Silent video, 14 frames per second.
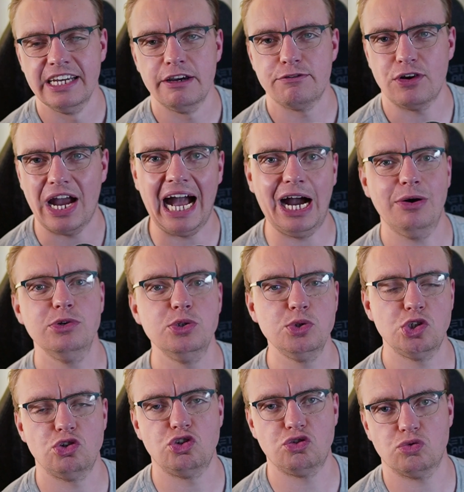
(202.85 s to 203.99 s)
for how you
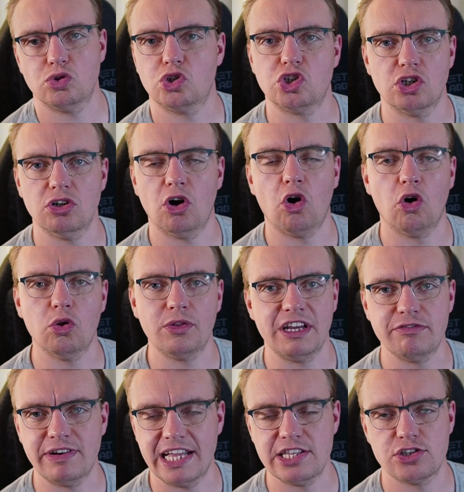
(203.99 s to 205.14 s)
should structure all the
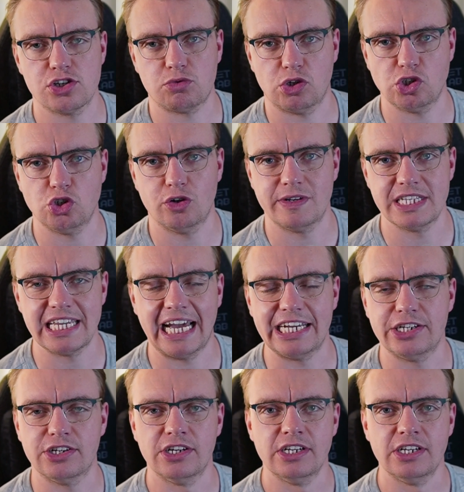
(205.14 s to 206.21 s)
events across your entire